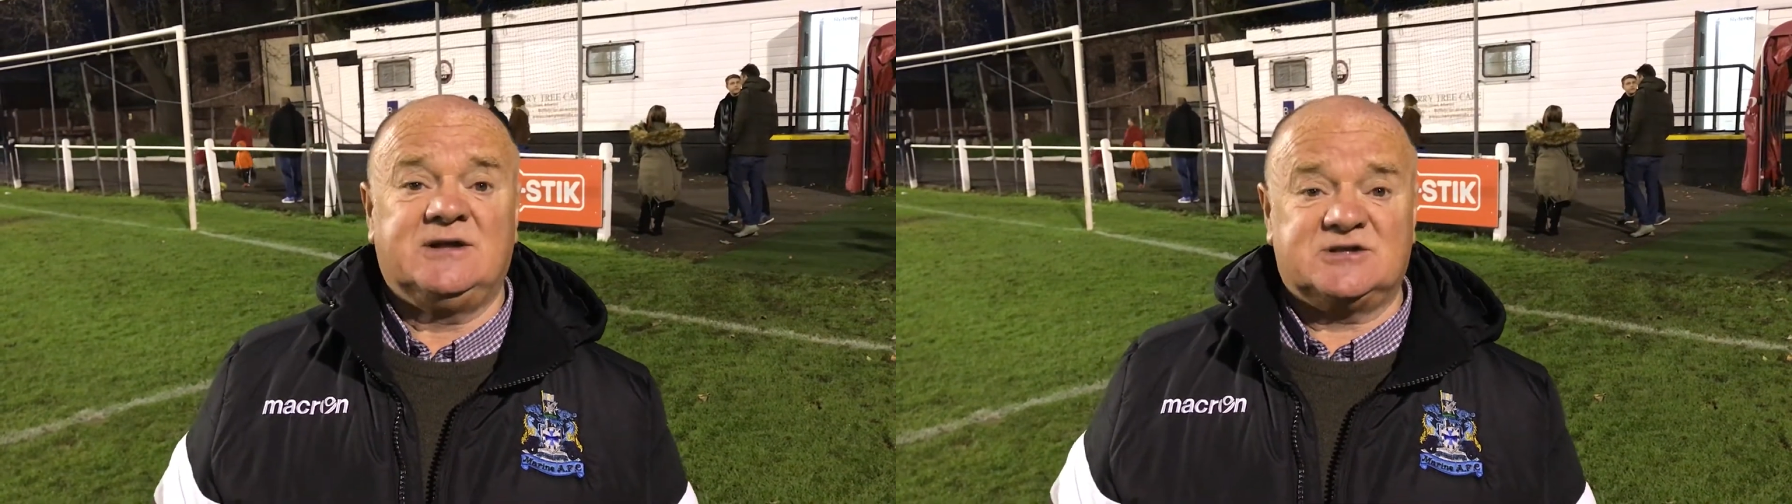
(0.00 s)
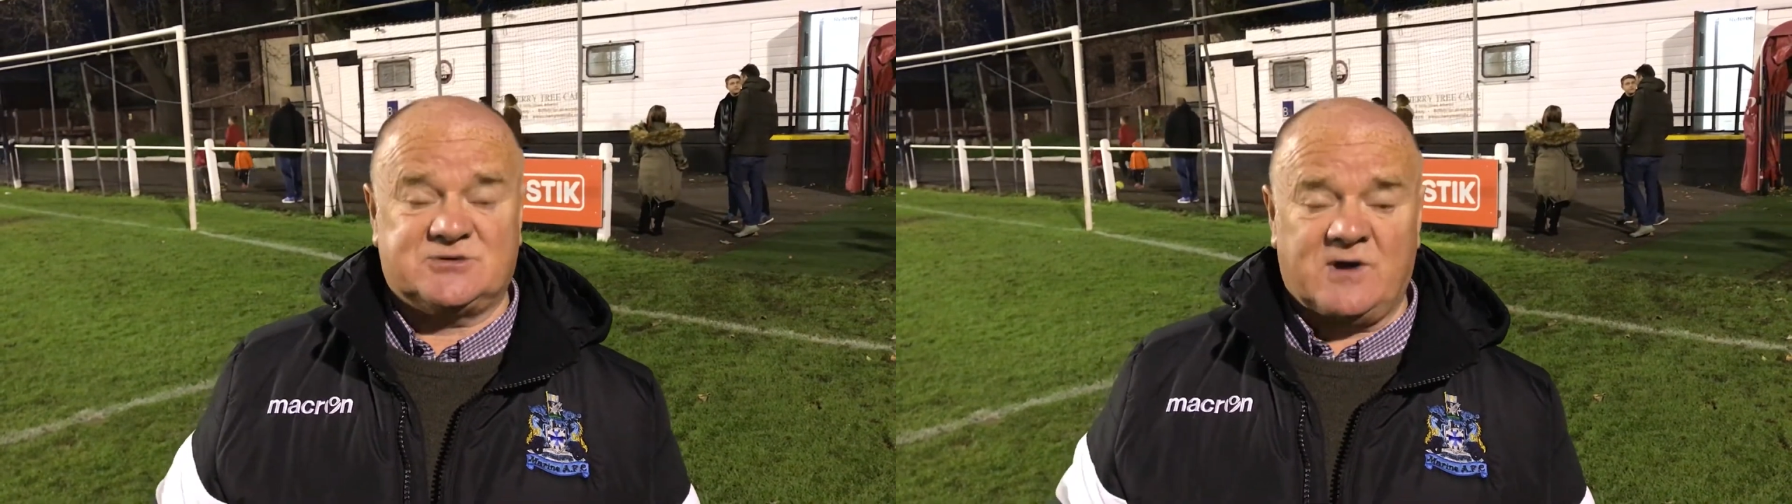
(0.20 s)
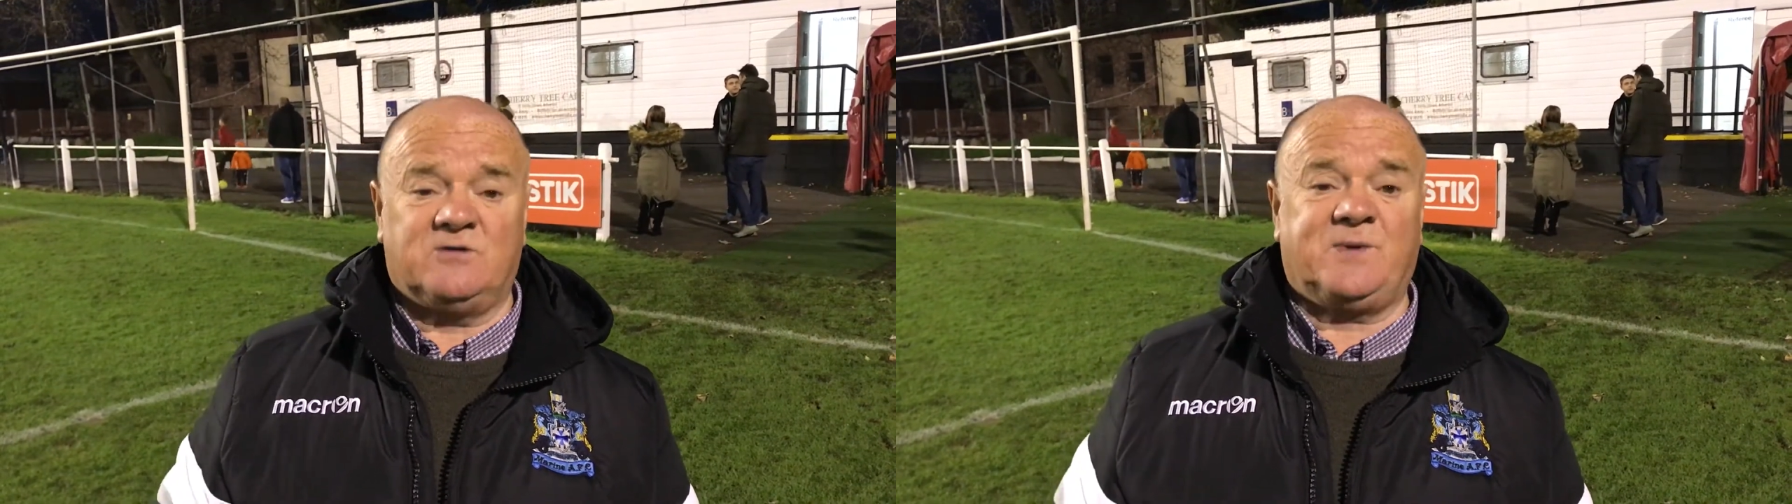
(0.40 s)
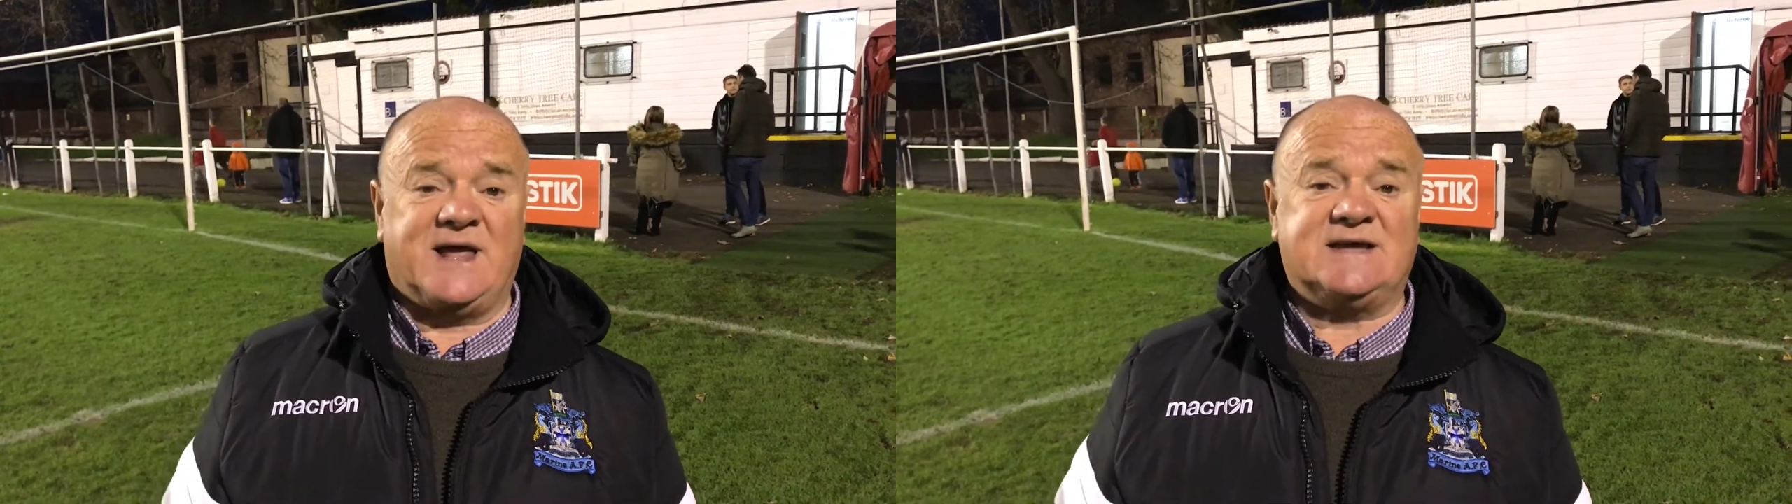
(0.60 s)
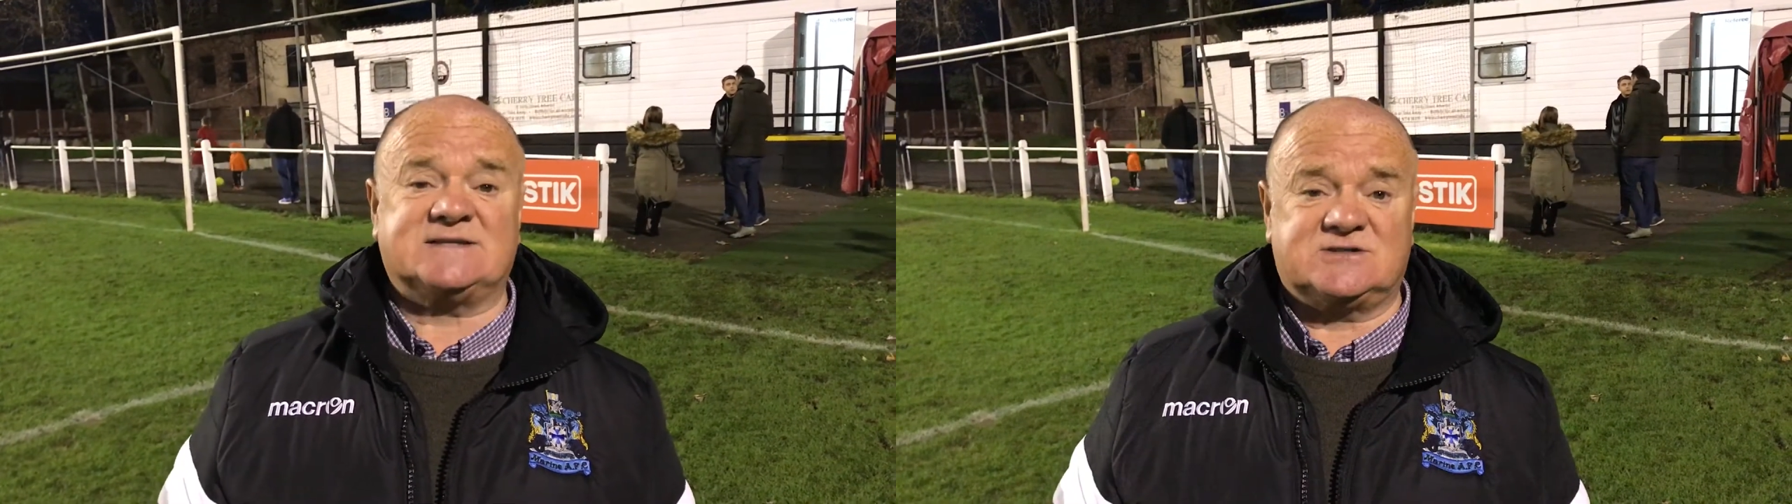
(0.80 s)
The 12
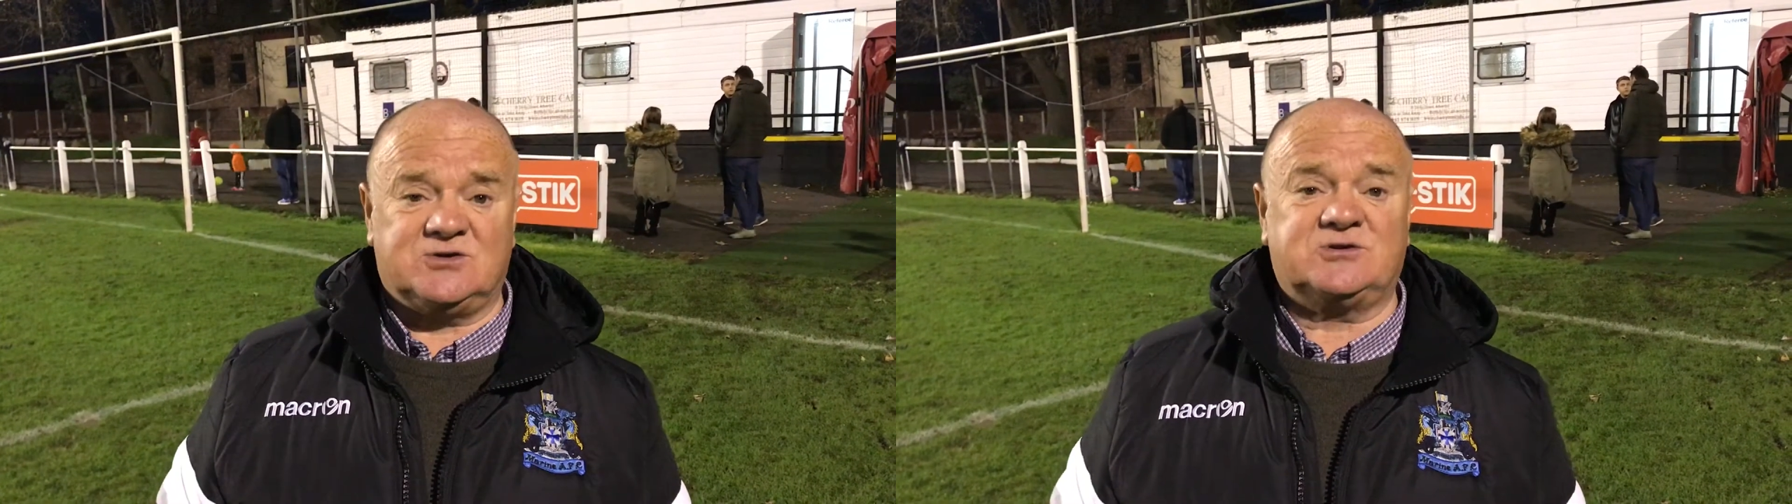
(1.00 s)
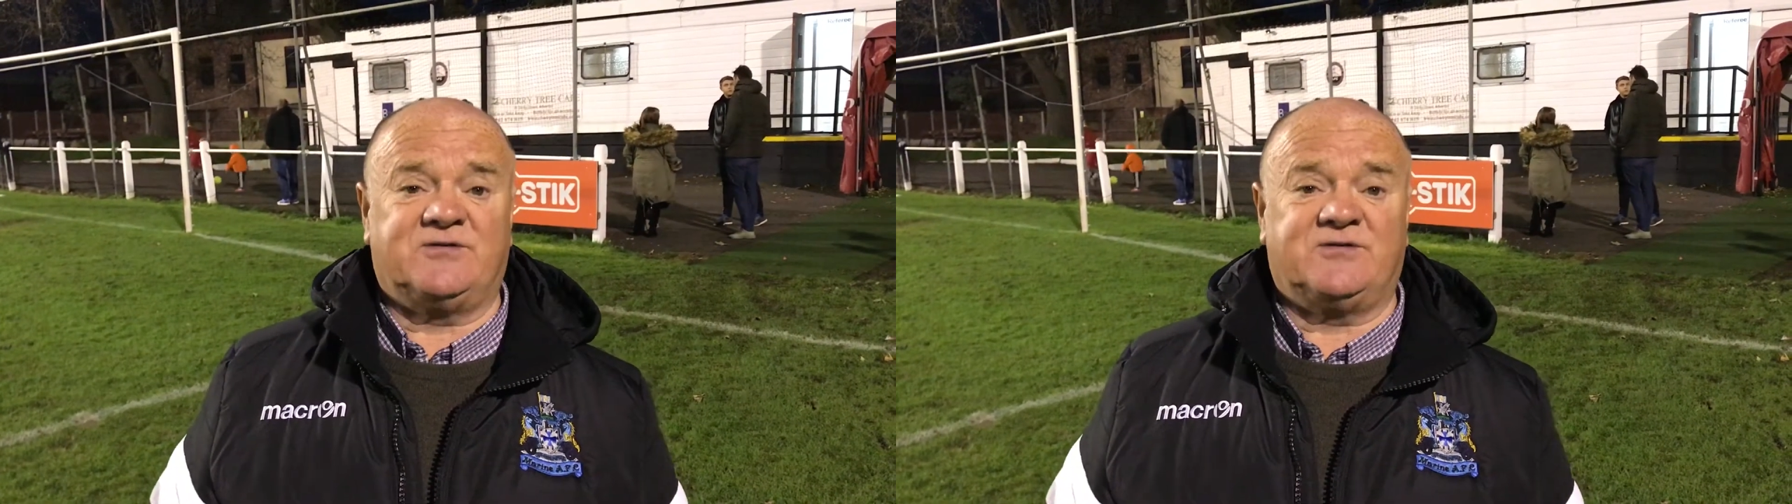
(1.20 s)
players that took